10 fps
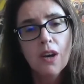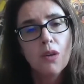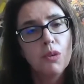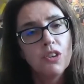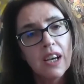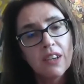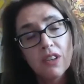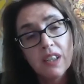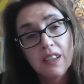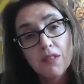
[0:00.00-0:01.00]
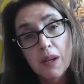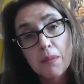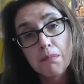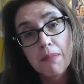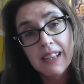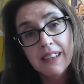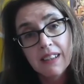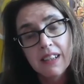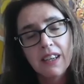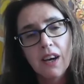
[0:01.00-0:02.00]
which actually
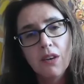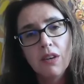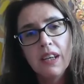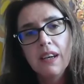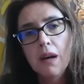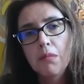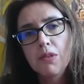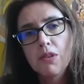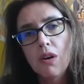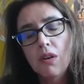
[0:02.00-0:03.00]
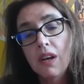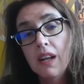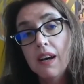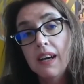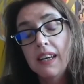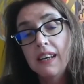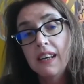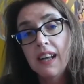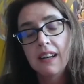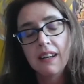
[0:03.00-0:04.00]
developmentally only comes online
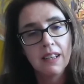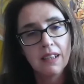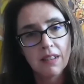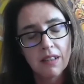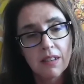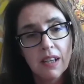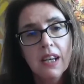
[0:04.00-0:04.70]
in adolescence.